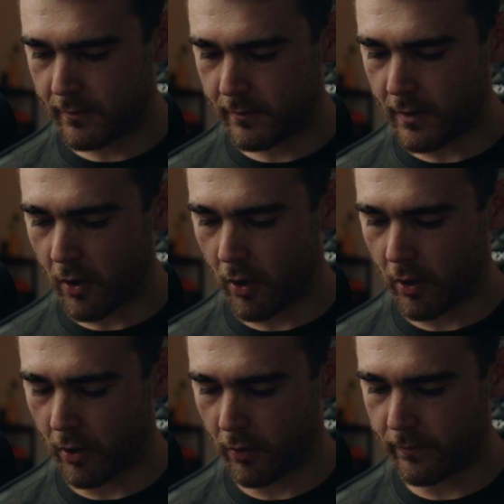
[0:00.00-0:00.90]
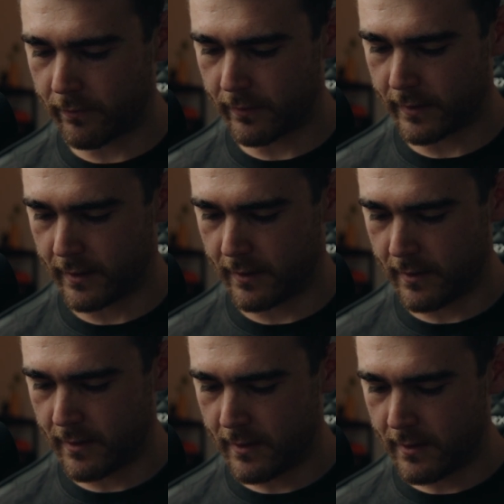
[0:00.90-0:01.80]
Going to hopefully...
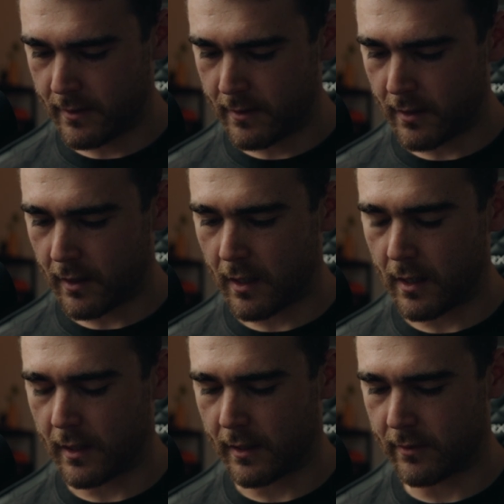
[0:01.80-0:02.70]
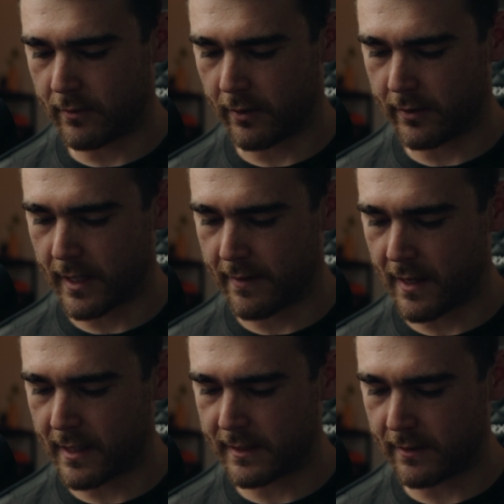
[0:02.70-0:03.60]
Oh, okay,
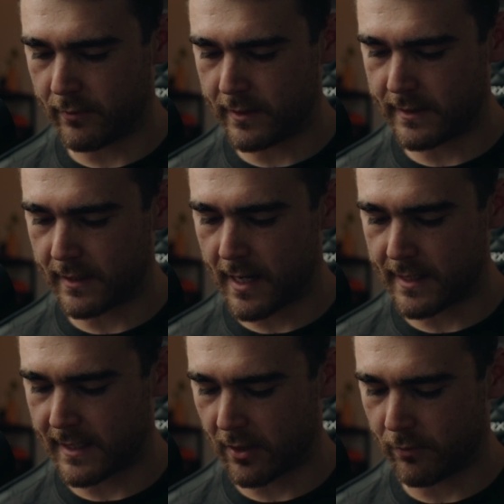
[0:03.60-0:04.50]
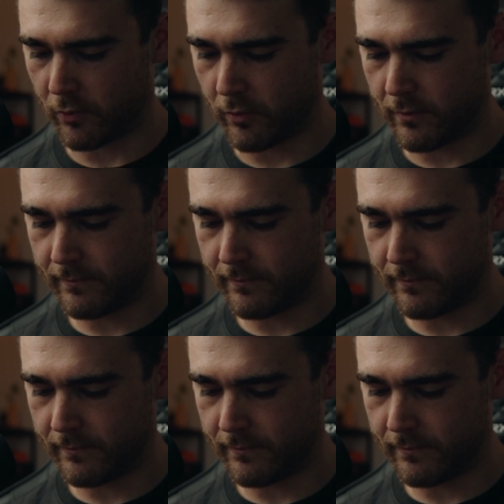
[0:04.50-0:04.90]
that was terrible.